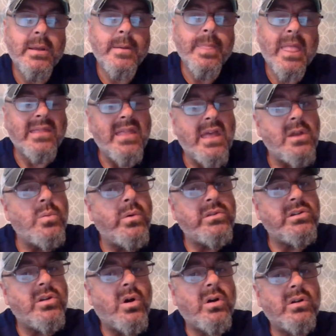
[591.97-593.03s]
And then when the
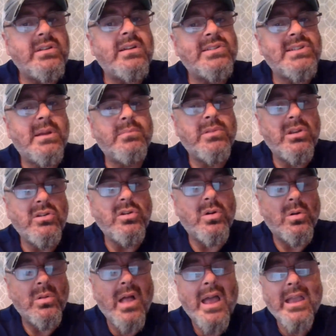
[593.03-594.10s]
dog does something you
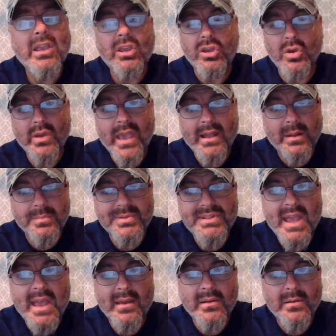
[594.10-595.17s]
don't like, you get
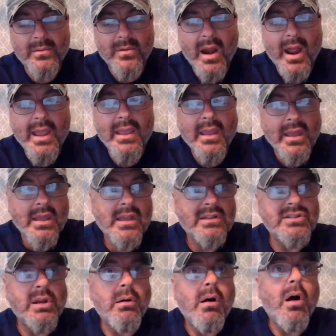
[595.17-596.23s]
upset, right?
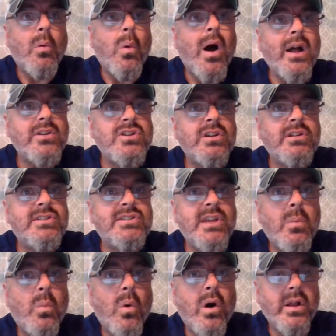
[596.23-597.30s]
So I'll watch
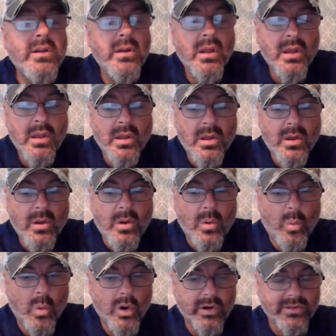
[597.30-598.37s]
someone
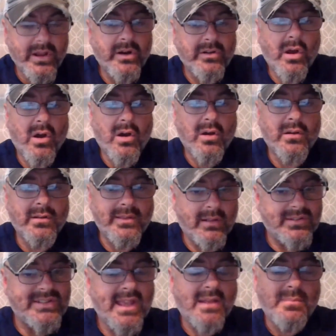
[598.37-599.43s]
work their dog. They'll
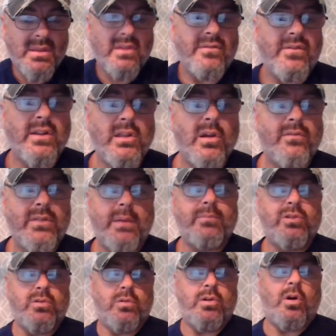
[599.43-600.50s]
send me a video of them
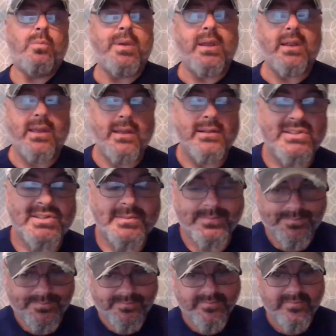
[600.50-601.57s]
doing obedience.
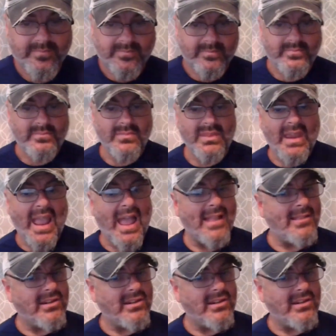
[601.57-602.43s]
And the